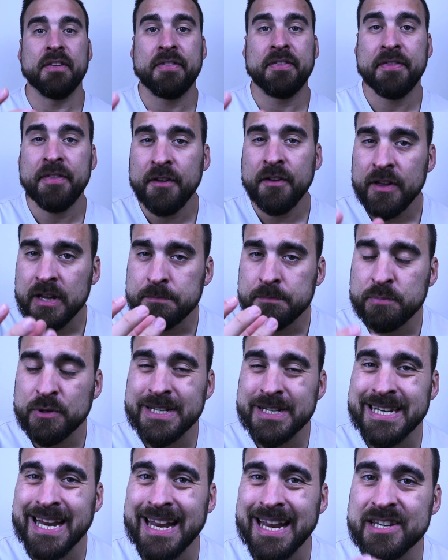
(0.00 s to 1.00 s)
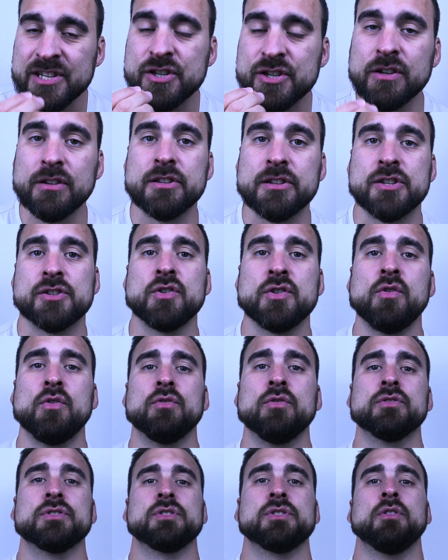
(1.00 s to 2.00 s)
The third potential
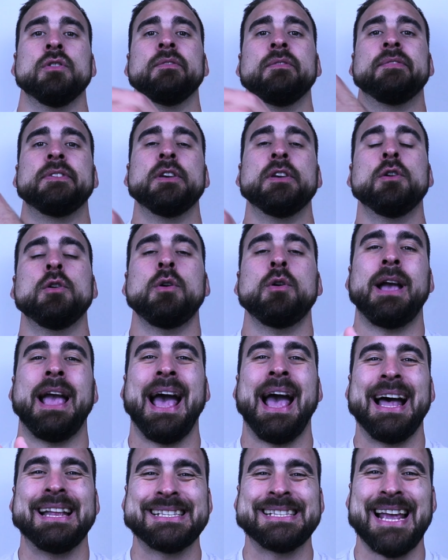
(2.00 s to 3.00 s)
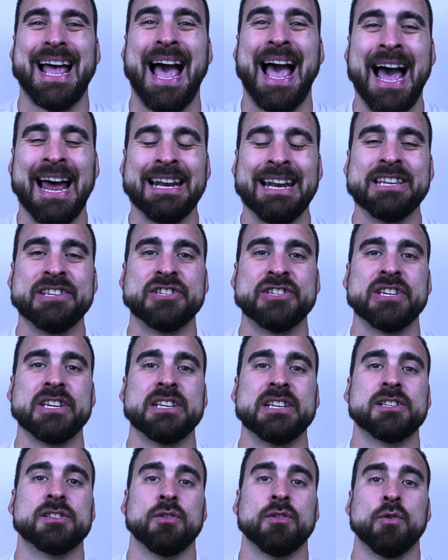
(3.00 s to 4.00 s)
source of your cat's
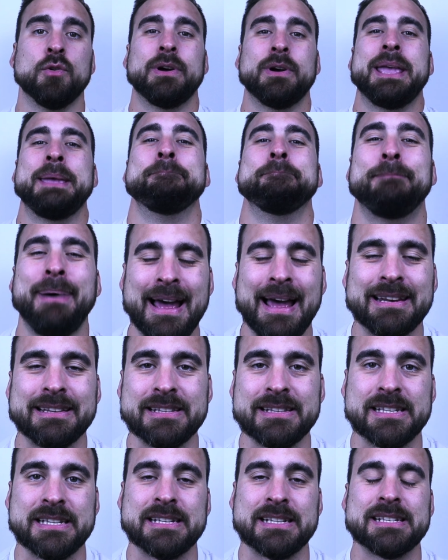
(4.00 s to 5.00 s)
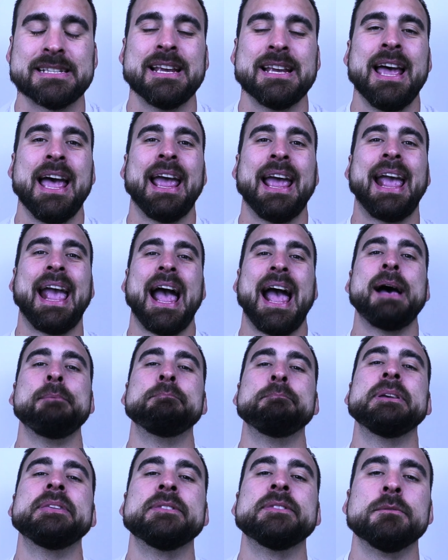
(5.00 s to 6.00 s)
allergies or imbalances
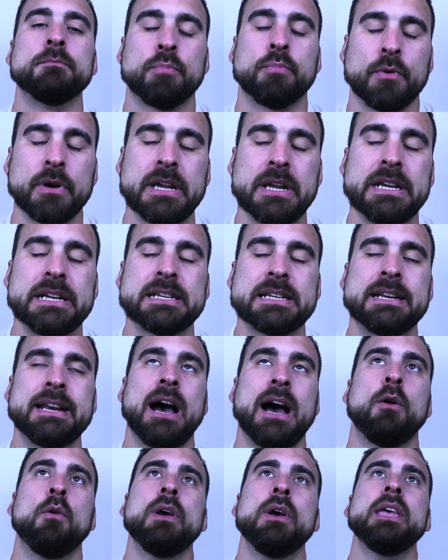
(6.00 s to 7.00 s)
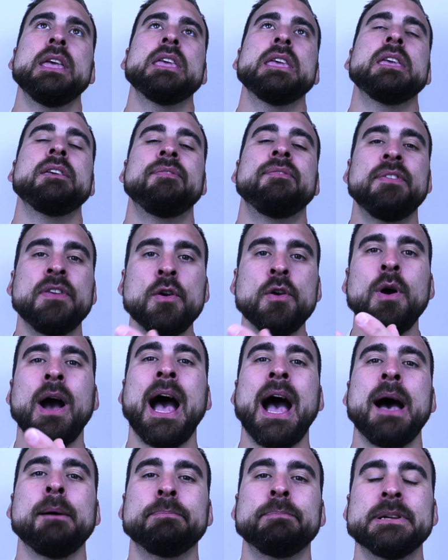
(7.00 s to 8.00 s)
can be the breed. Now, if you
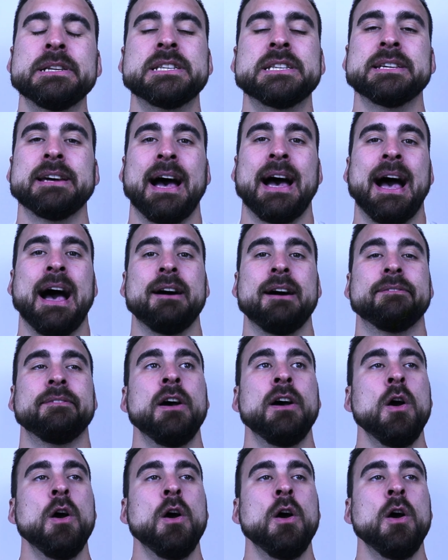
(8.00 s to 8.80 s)
happen to have